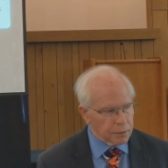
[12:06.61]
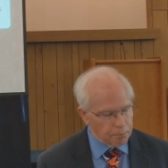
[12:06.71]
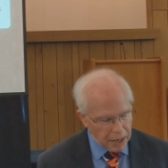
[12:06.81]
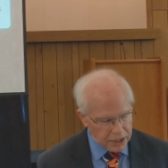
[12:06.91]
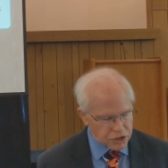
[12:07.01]

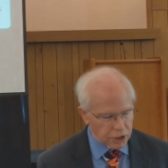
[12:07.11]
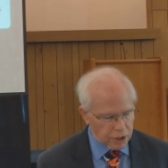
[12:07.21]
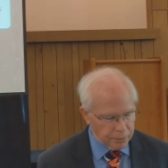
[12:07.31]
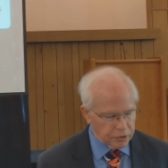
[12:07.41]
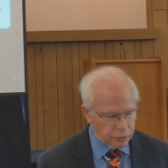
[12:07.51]
compassion
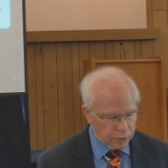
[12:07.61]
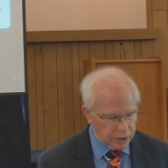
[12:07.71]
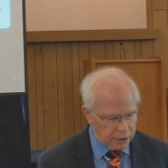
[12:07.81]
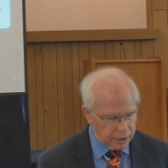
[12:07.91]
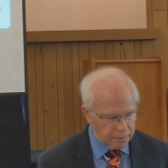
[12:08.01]
coming through
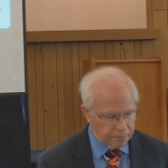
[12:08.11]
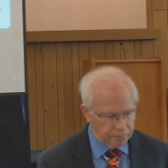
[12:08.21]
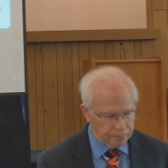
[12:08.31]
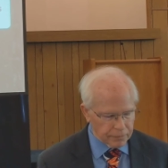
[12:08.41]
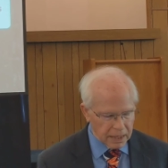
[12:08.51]
again
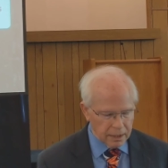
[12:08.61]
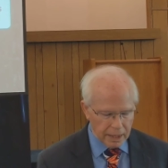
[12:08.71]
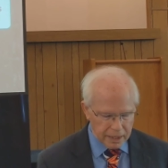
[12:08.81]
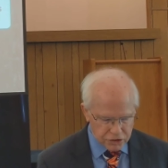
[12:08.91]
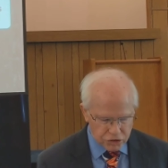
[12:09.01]

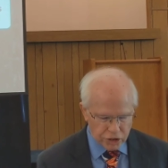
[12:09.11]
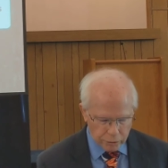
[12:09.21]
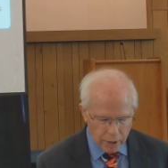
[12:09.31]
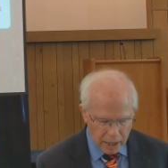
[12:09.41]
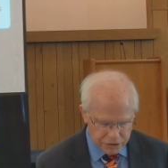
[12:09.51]
and his
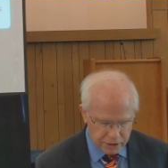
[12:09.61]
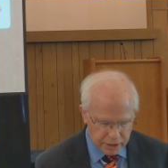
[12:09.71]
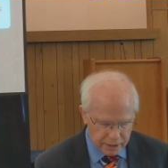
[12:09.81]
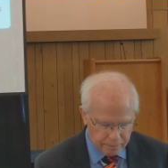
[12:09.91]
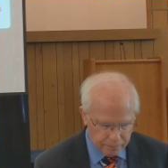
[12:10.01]
generosity.